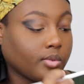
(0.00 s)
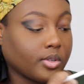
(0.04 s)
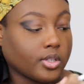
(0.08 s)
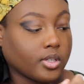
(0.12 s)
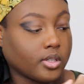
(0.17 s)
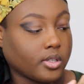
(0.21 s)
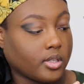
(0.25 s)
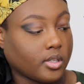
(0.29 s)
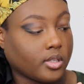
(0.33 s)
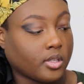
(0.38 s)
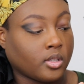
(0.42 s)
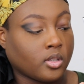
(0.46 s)

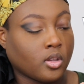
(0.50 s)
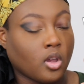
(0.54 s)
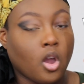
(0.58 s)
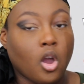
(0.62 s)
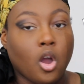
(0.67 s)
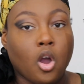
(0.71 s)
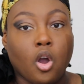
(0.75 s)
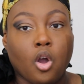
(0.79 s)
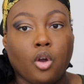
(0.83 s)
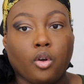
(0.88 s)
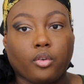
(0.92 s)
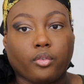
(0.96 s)
which is this
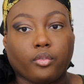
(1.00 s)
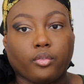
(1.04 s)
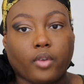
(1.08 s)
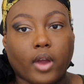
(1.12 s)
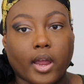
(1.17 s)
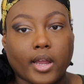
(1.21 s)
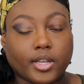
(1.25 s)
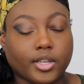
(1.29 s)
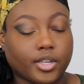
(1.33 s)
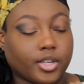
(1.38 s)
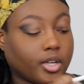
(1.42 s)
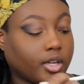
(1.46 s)

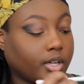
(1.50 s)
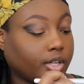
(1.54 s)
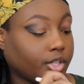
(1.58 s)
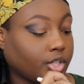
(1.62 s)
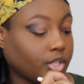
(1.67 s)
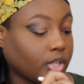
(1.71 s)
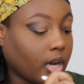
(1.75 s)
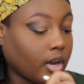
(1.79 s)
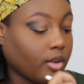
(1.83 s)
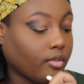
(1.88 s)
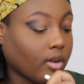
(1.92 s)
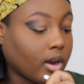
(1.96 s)
red
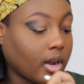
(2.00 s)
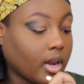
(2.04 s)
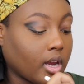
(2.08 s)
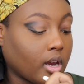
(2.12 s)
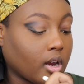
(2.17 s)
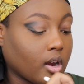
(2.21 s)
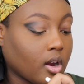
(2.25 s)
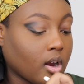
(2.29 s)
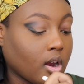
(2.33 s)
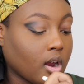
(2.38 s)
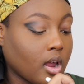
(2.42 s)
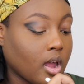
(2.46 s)
shade right
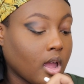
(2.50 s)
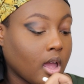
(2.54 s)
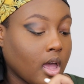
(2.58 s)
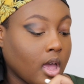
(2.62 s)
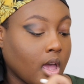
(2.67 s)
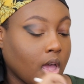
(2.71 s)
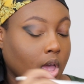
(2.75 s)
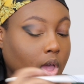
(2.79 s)
here.